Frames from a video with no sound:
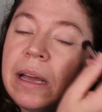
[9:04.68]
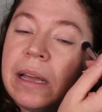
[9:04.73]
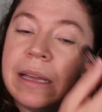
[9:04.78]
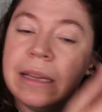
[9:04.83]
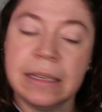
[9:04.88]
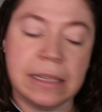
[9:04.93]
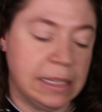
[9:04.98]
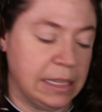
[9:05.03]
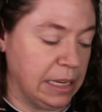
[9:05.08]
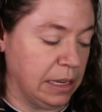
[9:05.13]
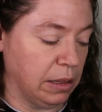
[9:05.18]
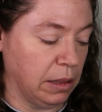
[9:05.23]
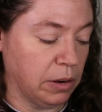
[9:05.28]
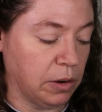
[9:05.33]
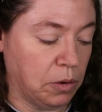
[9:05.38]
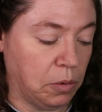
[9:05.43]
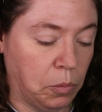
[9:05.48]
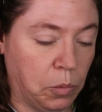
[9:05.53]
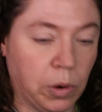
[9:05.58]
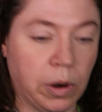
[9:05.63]
A
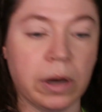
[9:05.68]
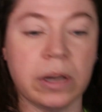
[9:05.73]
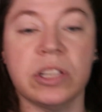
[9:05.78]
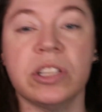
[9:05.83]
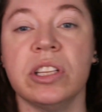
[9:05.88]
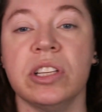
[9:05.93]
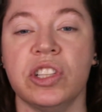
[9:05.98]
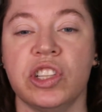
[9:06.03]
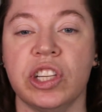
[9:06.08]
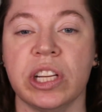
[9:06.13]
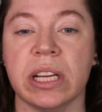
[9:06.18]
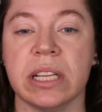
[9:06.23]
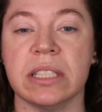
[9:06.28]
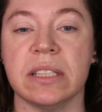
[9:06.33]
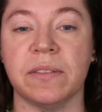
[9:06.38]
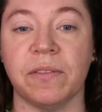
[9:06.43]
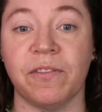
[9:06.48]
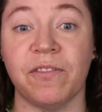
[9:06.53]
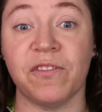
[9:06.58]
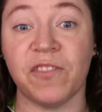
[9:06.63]
concealer works
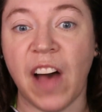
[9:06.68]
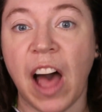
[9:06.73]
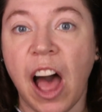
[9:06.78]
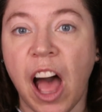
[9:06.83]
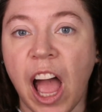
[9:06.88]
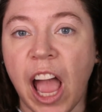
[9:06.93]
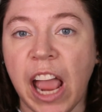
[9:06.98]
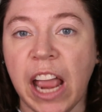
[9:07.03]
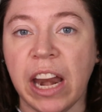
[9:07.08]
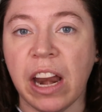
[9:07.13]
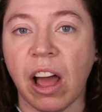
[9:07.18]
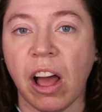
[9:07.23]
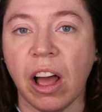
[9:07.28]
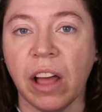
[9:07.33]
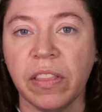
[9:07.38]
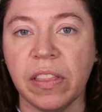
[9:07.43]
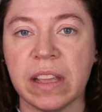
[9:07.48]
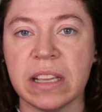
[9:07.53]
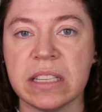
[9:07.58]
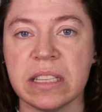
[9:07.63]
just fine
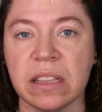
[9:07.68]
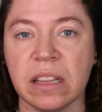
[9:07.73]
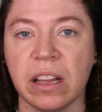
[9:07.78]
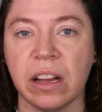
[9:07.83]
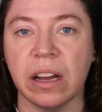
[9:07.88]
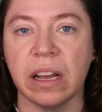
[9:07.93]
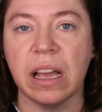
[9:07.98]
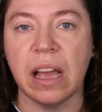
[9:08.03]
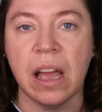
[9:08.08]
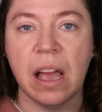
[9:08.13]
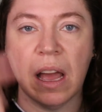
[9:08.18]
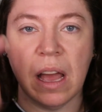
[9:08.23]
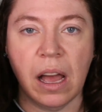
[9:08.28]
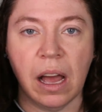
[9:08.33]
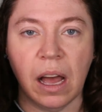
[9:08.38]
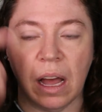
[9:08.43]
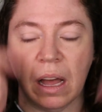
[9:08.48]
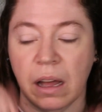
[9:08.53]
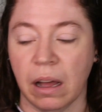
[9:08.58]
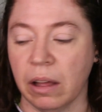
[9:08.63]
on this look,
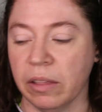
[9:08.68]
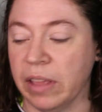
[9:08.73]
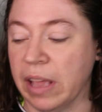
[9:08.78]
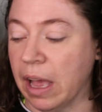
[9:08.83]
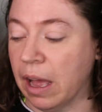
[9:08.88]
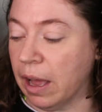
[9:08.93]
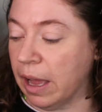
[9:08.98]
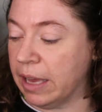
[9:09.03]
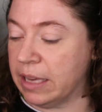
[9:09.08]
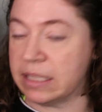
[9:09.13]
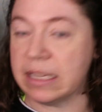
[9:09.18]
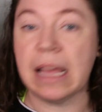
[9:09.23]
on the eyes.